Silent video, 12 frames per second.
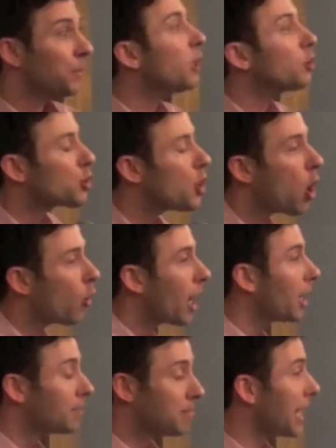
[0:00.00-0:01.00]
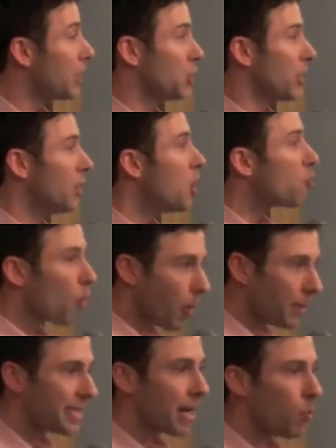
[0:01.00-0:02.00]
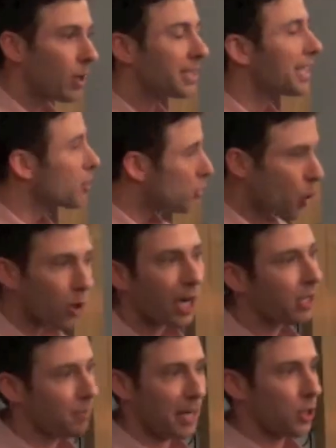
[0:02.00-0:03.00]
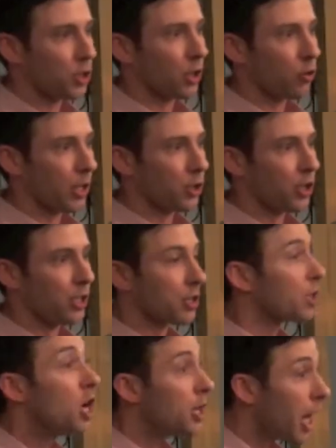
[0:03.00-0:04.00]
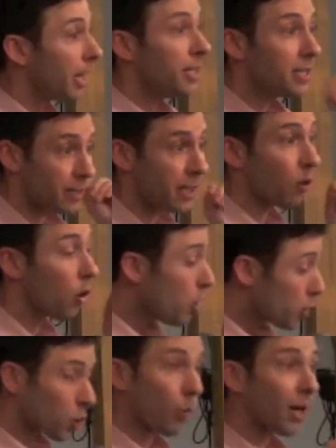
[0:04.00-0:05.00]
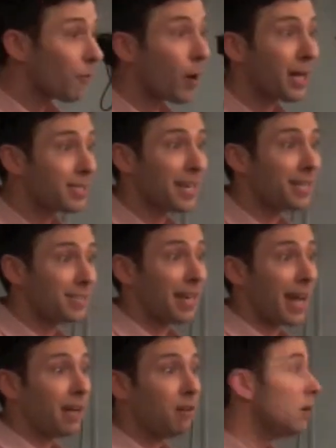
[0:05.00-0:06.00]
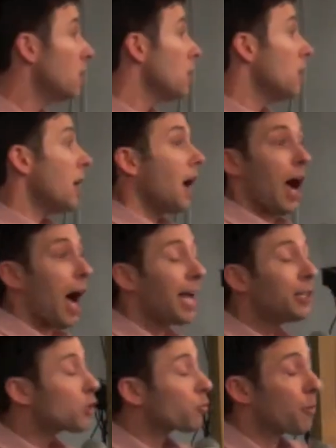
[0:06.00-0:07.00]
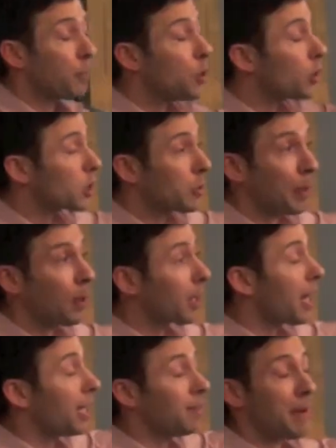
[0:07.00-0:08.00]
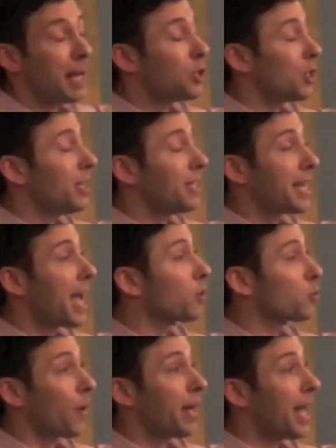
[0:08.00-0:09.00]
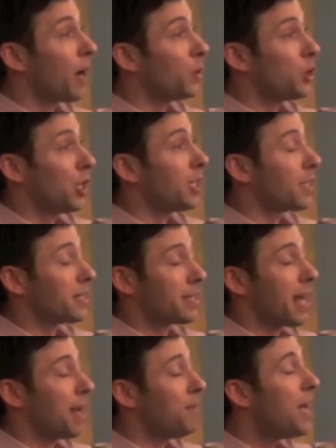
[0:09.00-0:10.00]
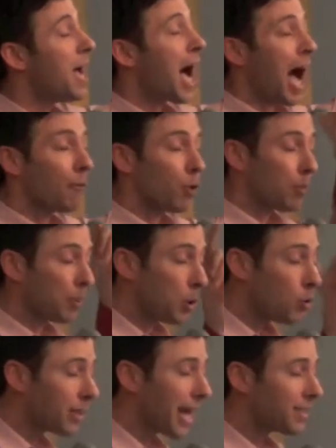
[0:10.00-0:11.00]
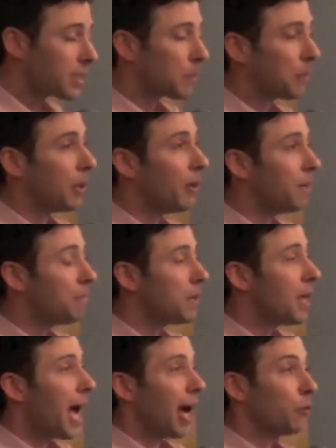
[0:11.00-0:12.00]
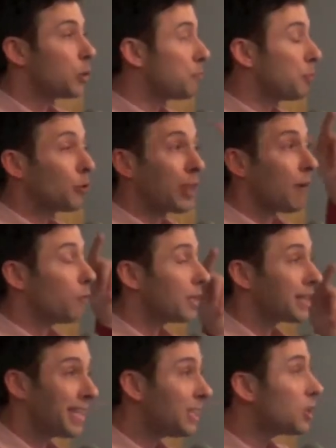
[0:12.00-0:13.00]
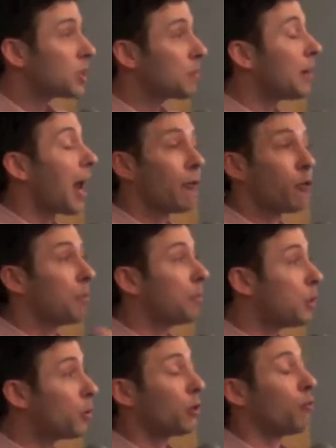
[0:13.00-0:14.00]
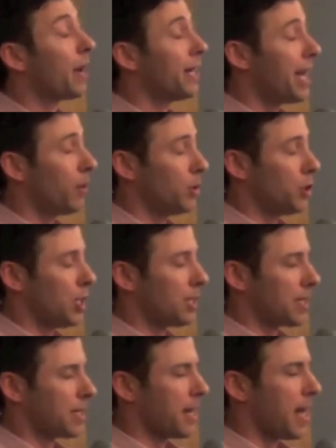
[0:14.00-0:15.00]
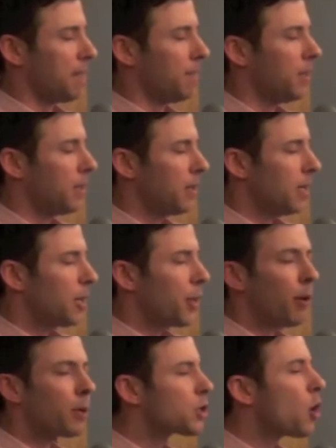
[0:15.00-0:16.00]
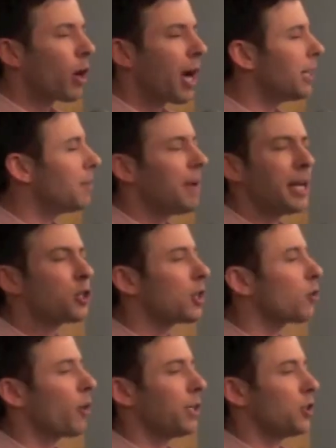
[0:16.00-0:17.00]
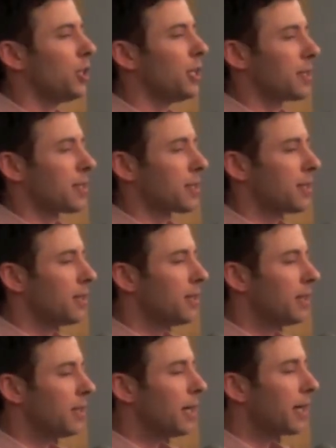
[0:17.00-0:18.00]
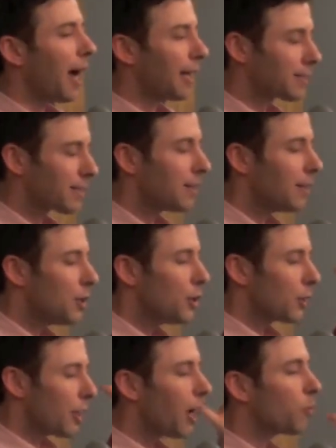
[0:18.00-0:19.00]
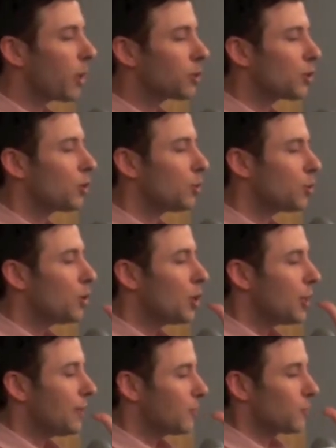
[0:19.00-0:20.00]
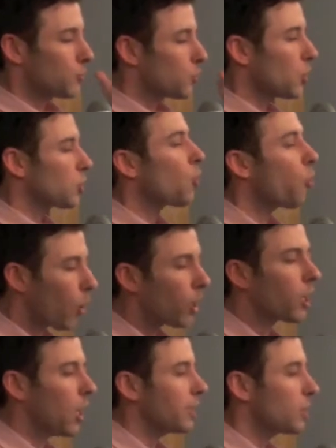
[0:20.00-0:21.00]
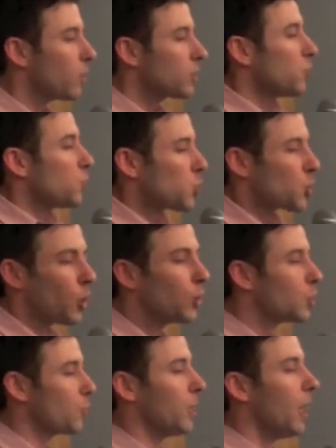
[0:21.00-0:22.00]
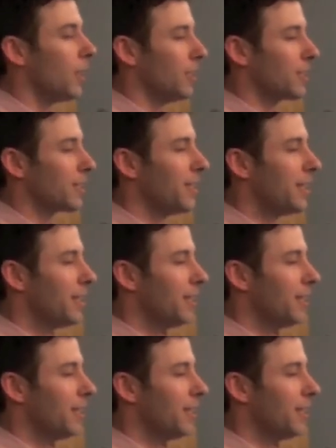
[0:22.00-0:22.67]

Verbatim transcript: There's no condemnation. Romans 8.1 says there's no condemnation in Christ Jesus. None. Zero. So whatever I say today, I just rebuke a spirit of condemnation in this house right now in Jesus' name. I rebuke that spirit. I rebuke that religious spirit. I rebuke it right now in Jesus' name. There is no condemnation in Christ Jesus. Guys, God wants to do just a work on us, He wants to do surgery on us.